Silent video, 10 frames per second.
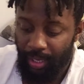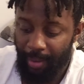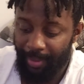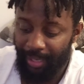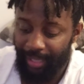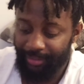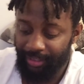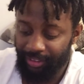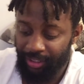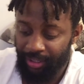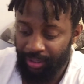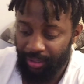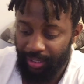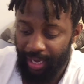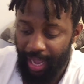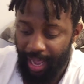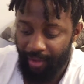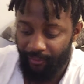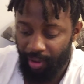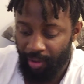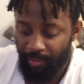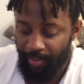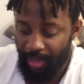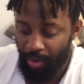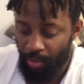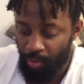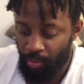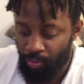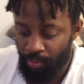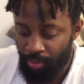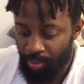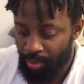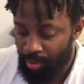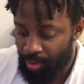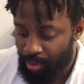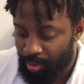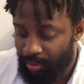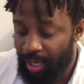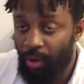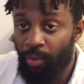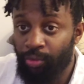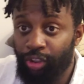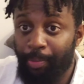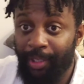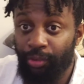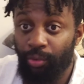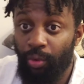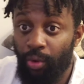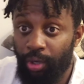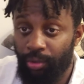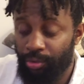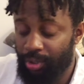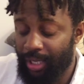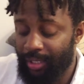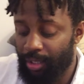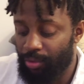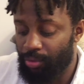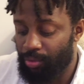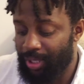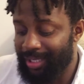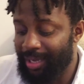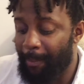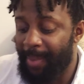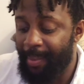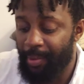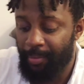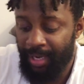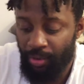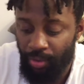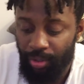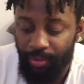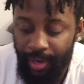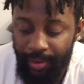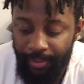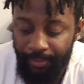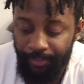Now my loctician, they have their own special oils that they use. This is a peppermint oil, right?